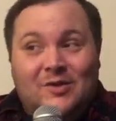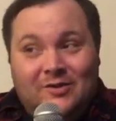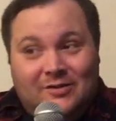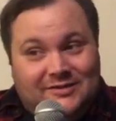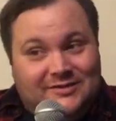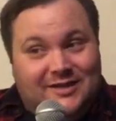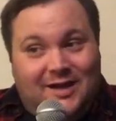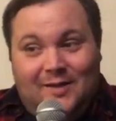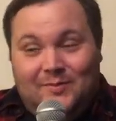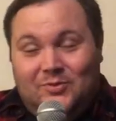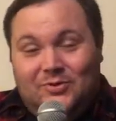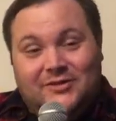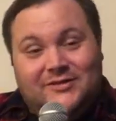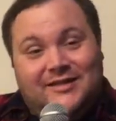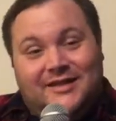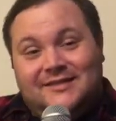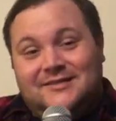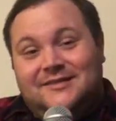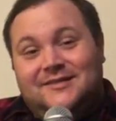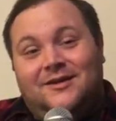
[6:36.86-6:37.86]
Scott Brooks
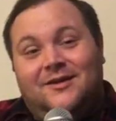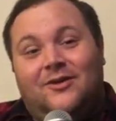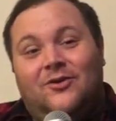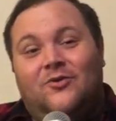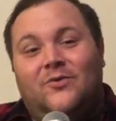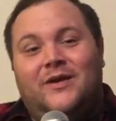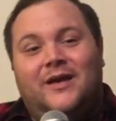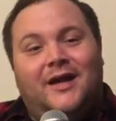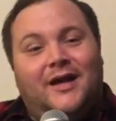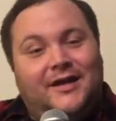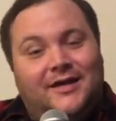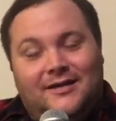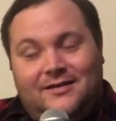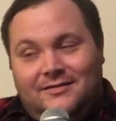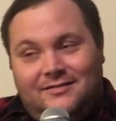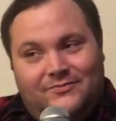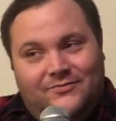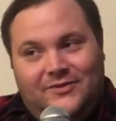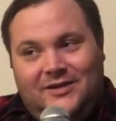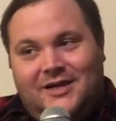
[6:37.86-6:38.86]
has to go.
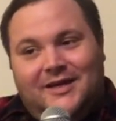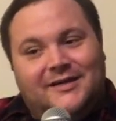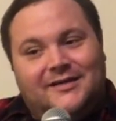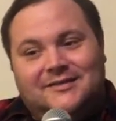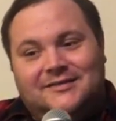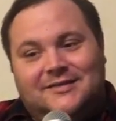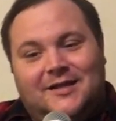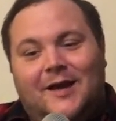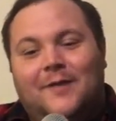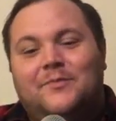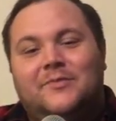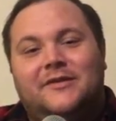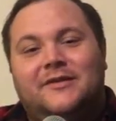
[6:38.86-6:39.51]
We gotta stop